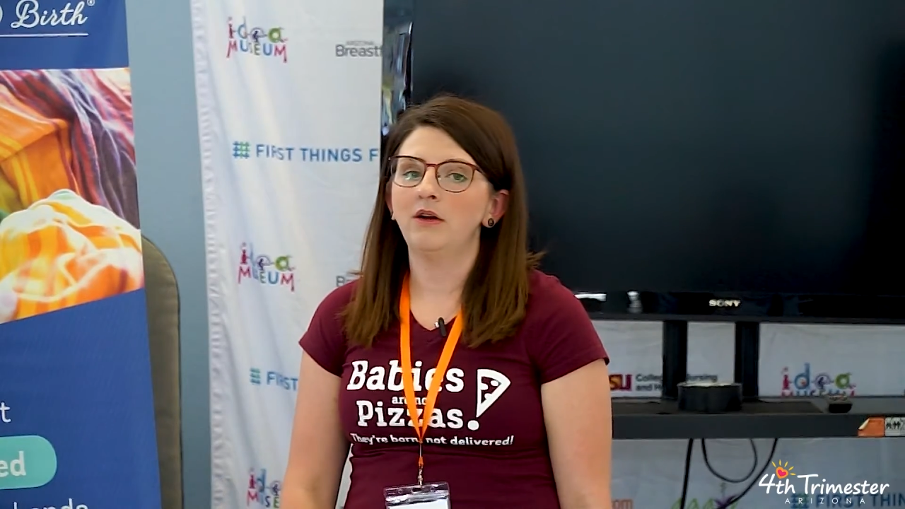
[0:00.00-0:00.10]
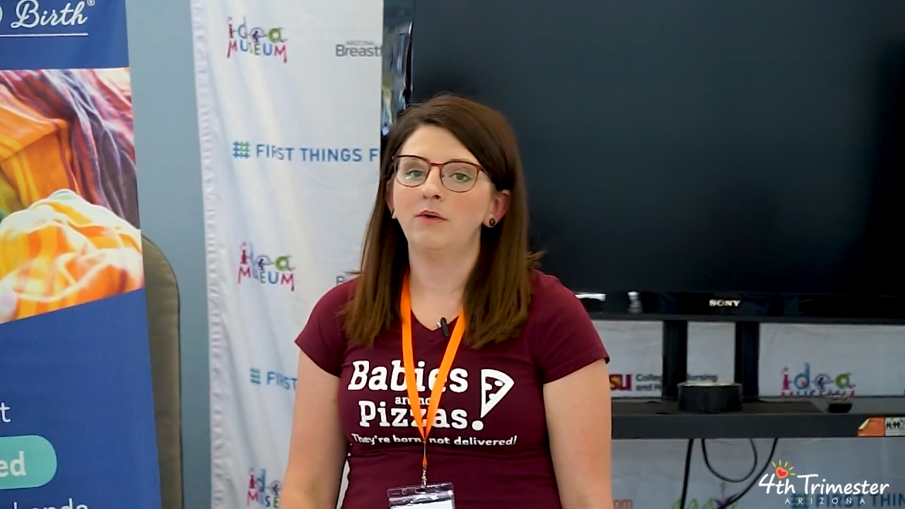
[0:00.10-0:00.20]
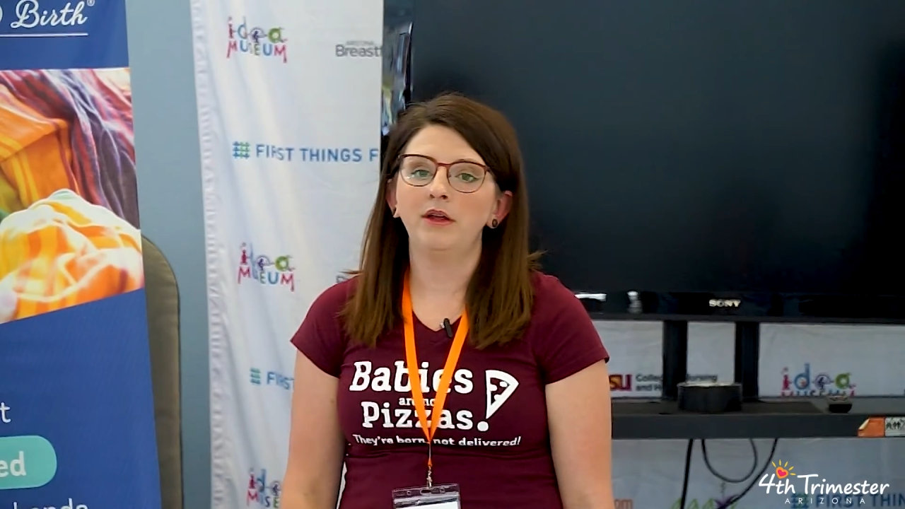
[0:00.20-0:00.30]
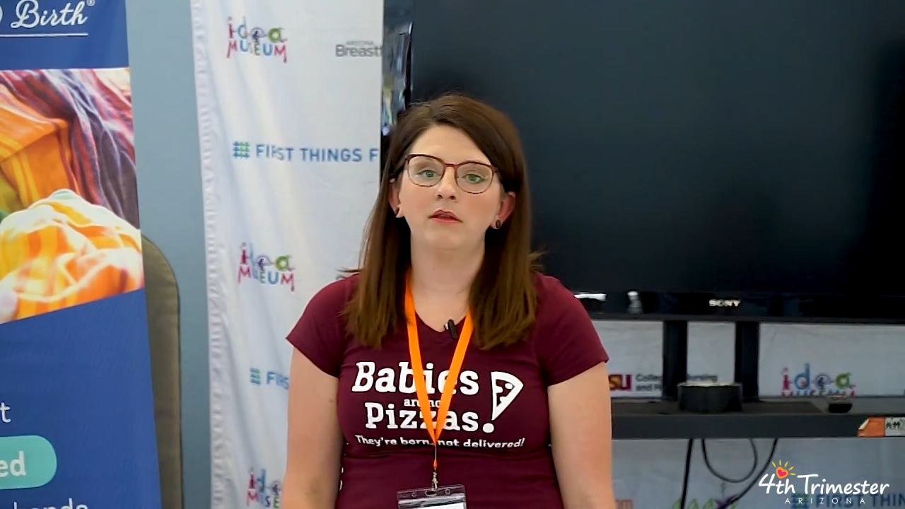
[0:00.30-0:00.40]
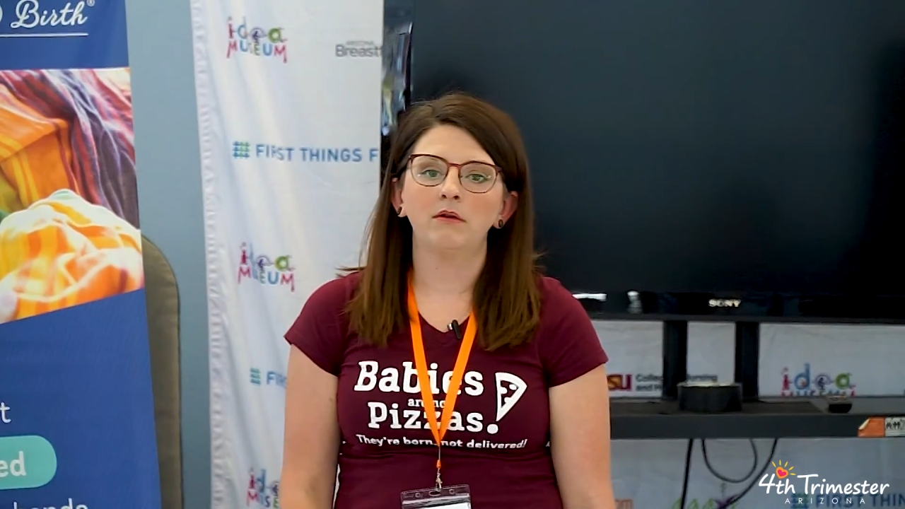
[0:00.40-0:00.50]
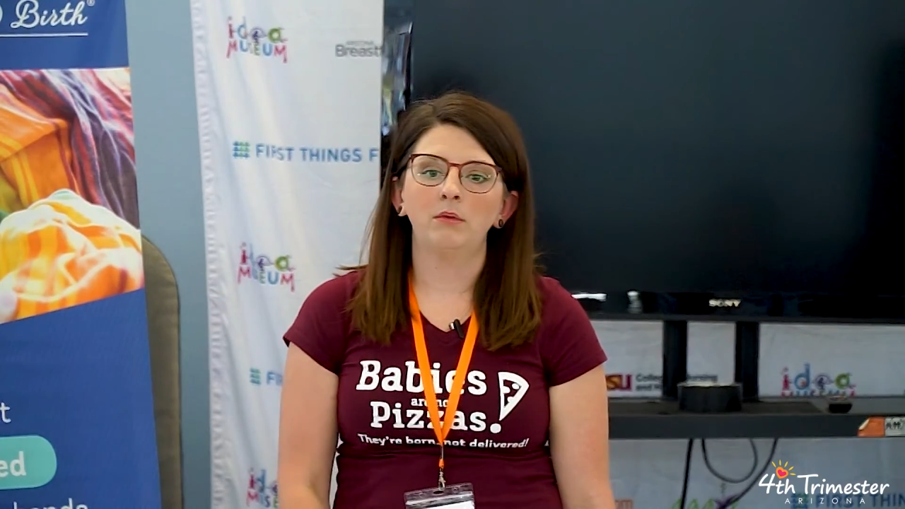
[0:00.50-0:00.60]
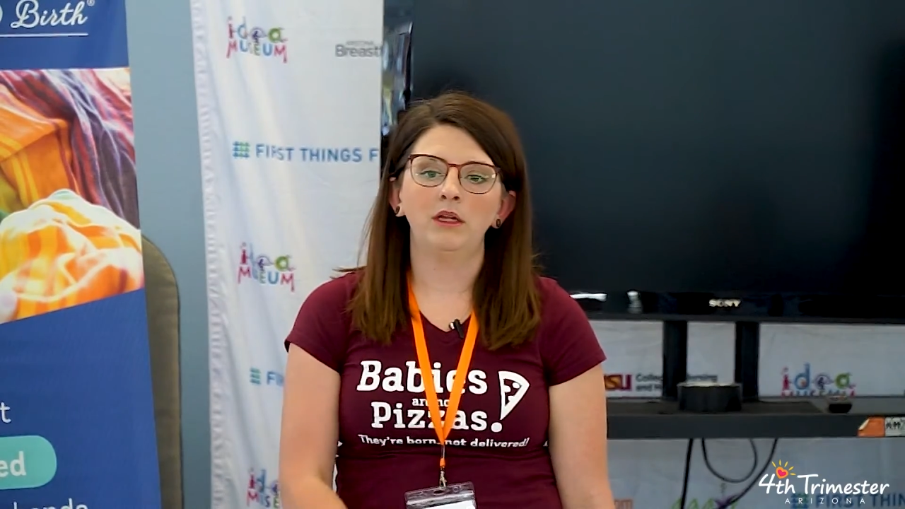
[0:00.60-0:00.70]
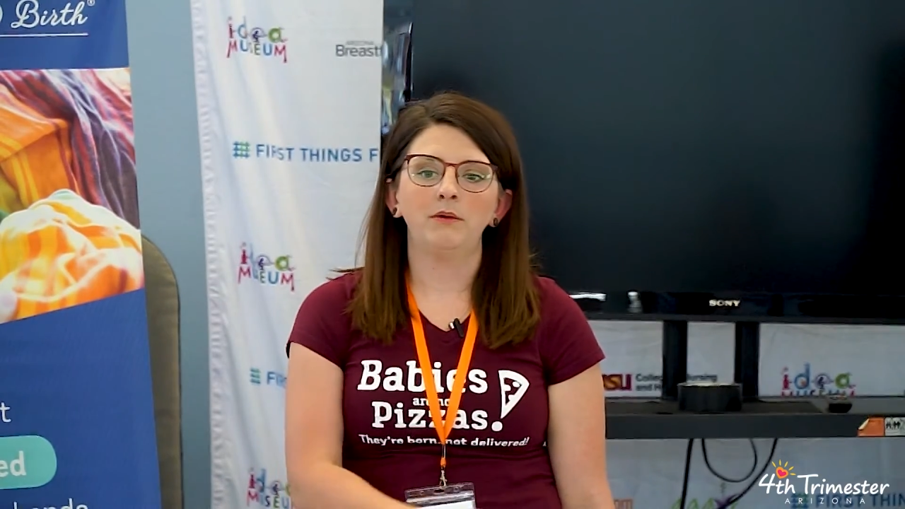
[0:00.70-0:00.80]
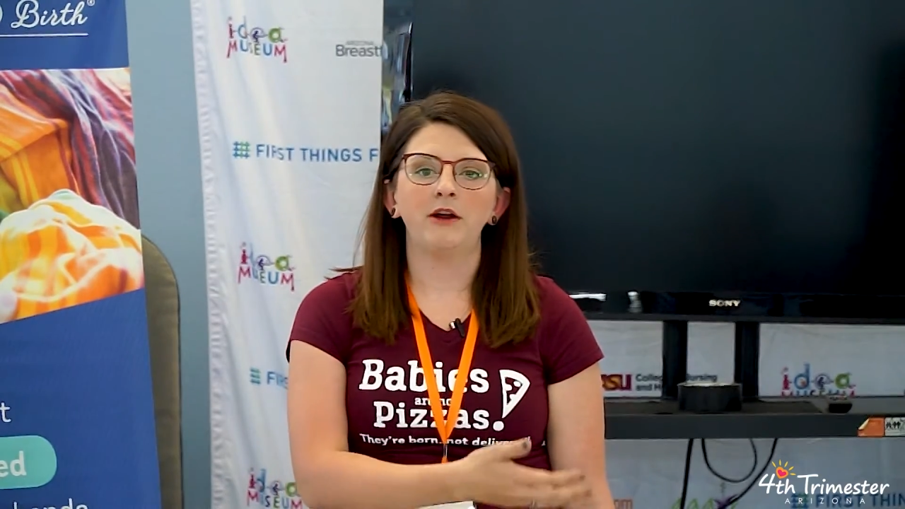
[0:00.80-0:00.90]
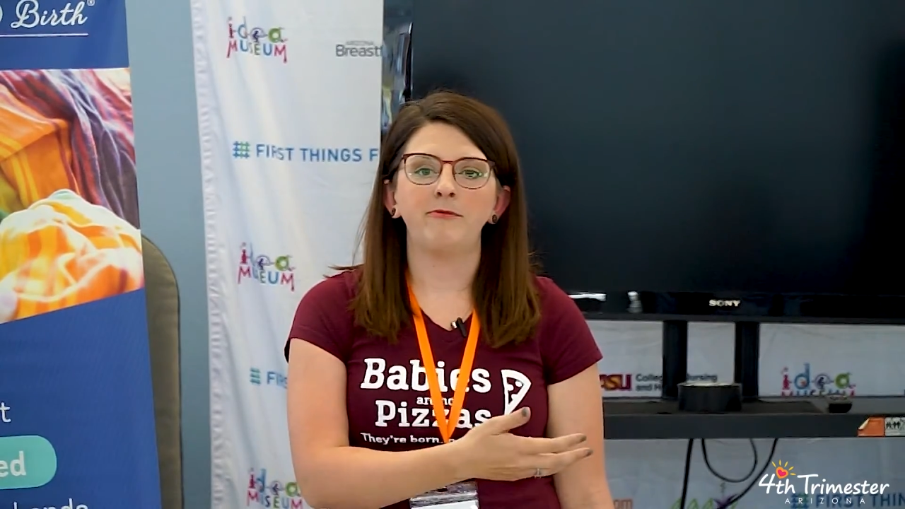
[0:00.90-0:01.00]
going through a
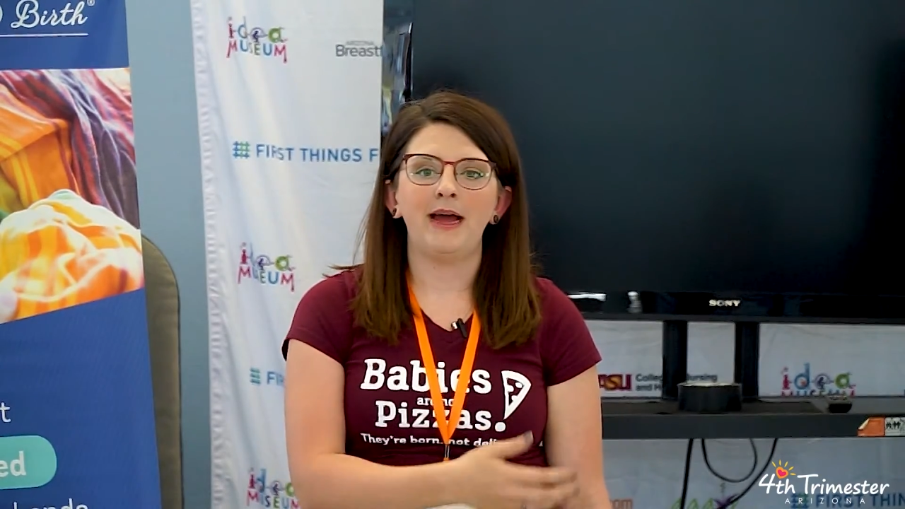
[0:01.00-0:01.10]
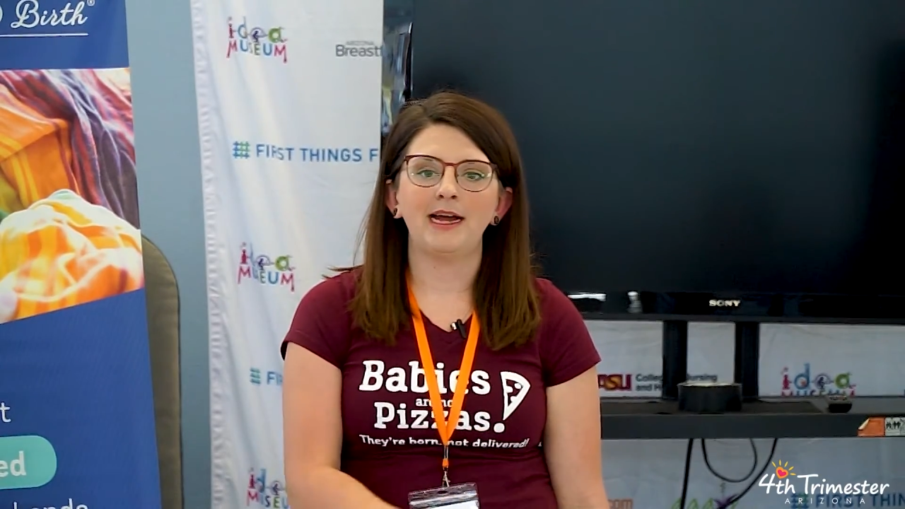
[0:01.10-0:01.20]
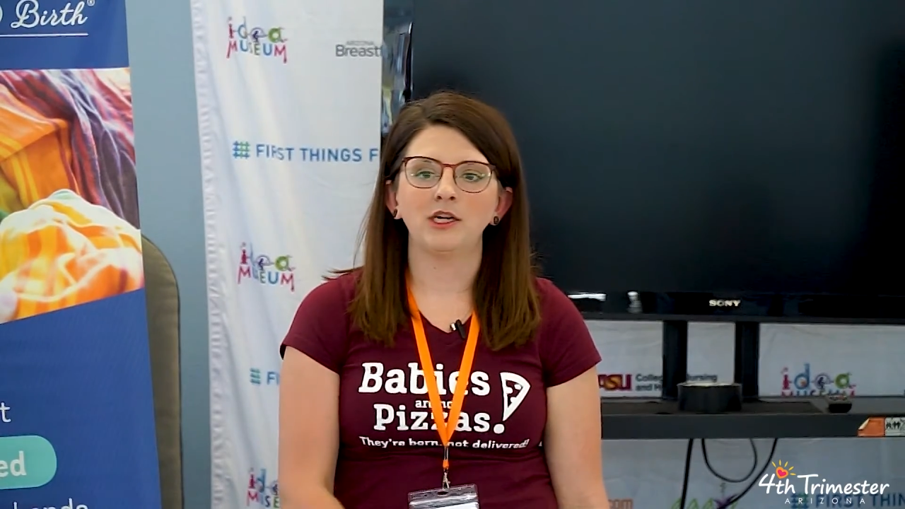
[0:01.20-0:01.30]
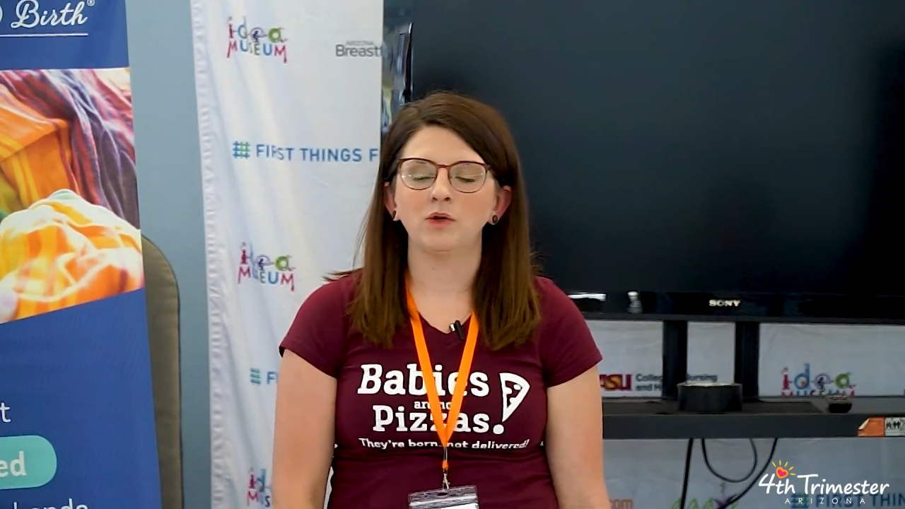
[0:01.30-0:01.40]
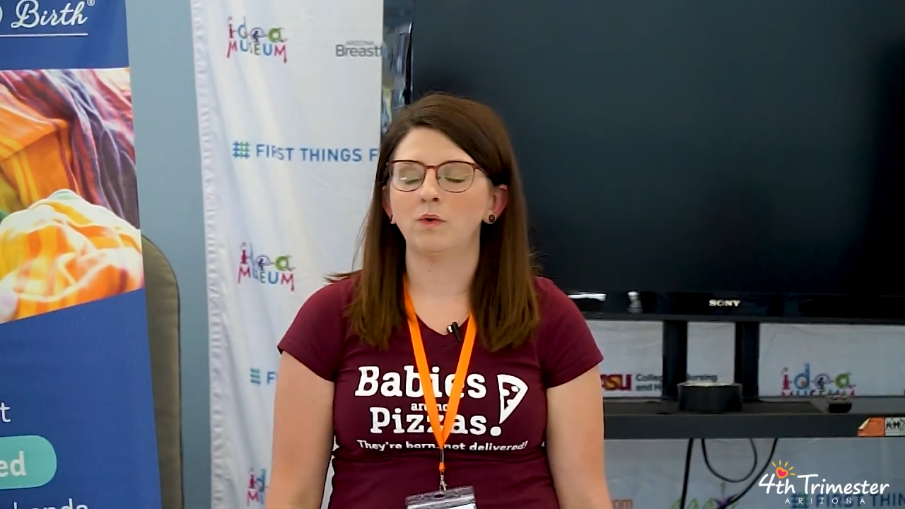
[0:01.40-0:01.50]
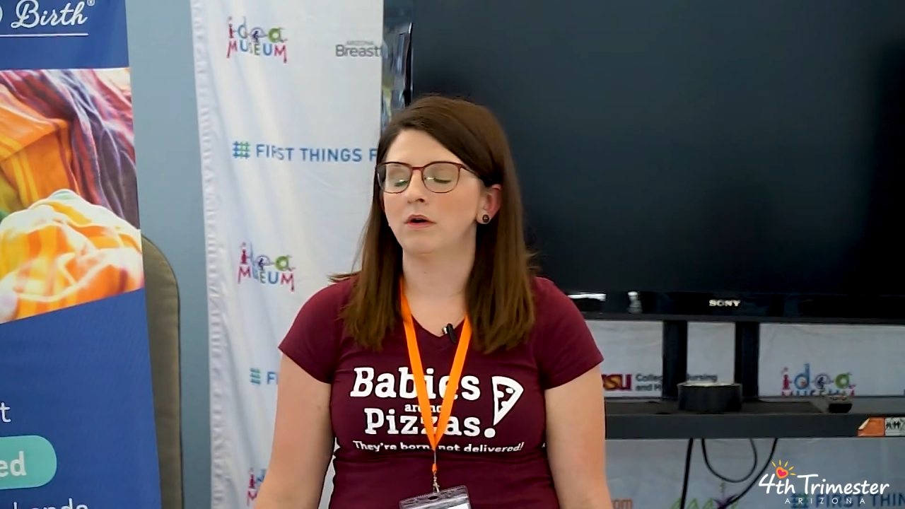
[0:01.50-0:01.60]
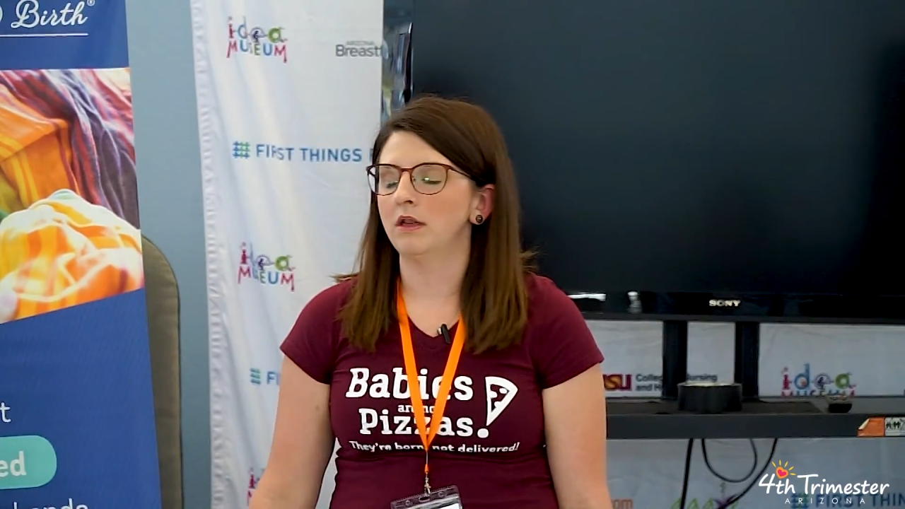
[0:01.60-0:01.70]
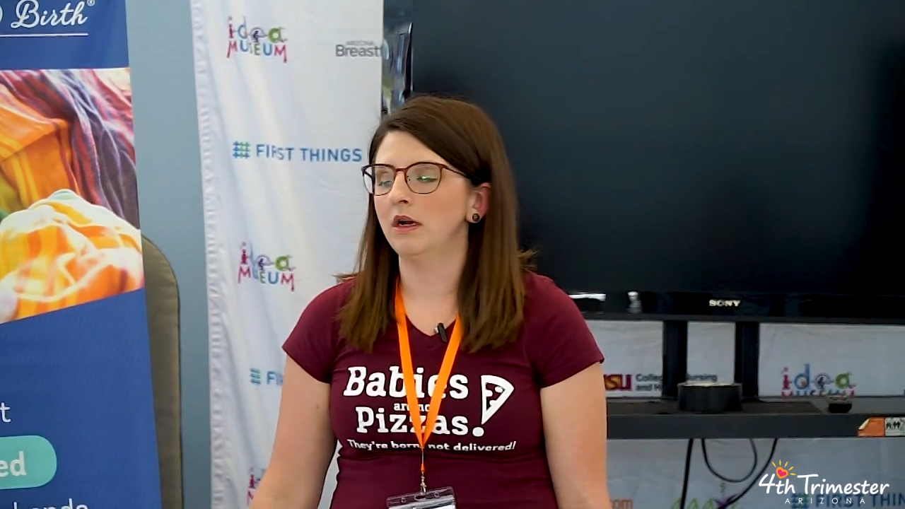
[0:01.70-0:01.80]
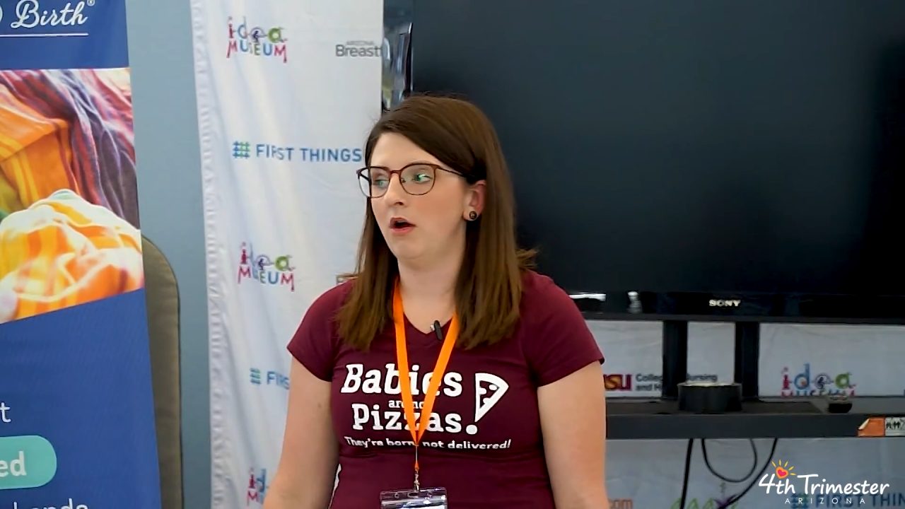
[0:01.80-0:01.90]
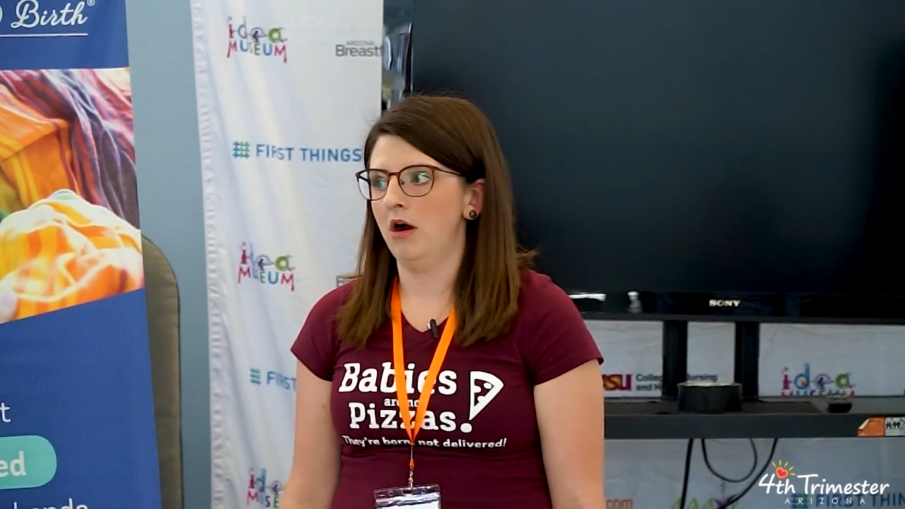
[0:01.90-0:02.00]
really rough patch
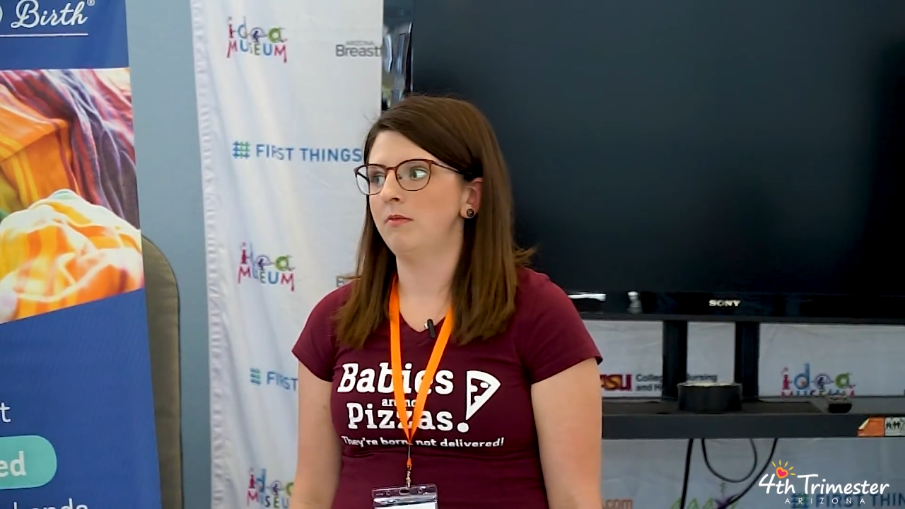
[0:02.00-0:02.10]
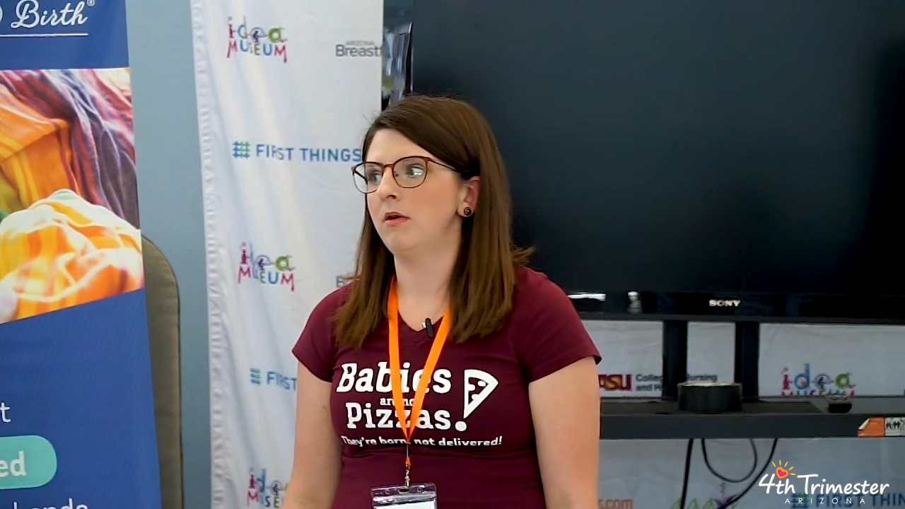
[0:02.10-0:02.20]
or their car